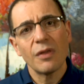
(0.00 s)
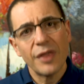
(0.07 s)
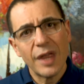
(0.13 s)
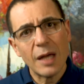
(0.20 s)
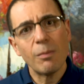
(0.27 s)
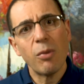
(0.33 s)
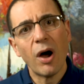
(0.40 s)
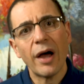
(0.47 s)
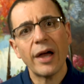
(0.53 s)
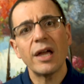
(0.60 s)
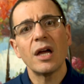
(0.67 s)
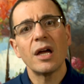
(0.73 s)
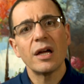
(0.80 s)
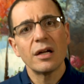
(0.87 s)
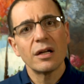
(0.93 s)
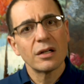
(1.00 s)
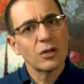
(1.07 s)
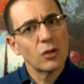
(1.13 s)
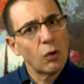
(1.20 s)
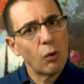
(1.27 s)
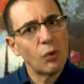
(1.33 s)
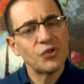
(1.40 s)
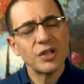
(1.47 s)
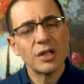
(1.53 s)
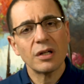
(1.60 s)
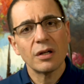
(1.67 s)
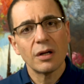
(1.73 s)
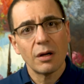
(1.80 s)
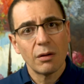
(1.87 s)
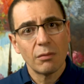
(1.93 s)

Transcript: thereby causing